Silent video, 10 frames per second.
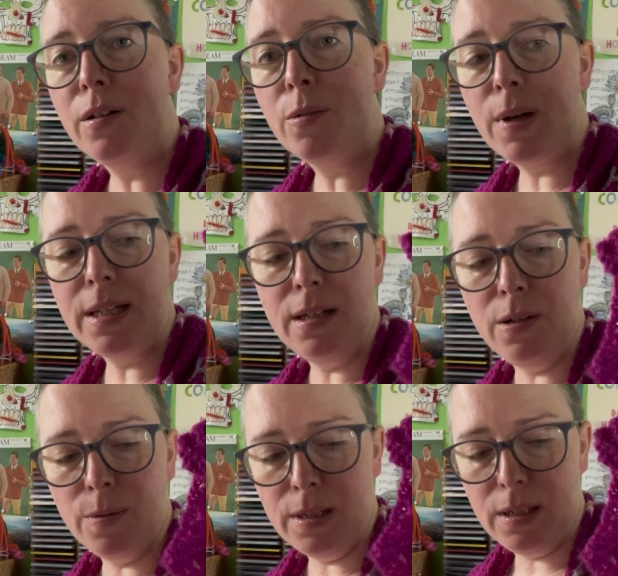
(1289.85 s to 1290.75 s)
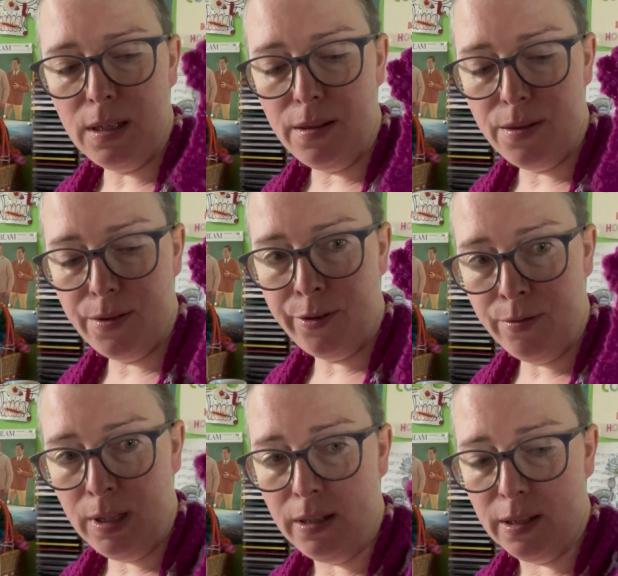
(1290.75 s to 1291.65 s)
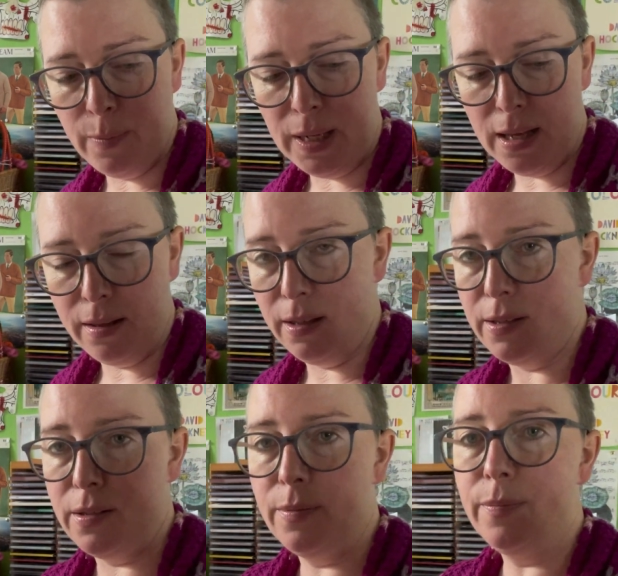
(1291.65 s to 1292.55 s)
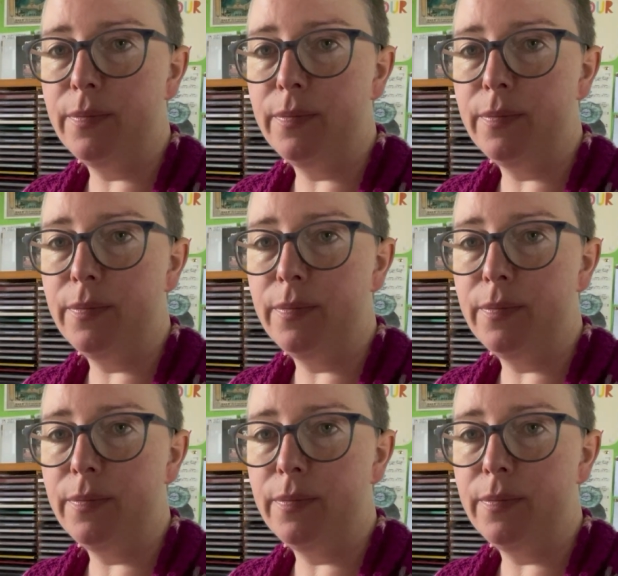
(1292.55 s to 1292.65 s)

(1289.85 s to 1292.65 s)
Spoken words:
2023 that I began this.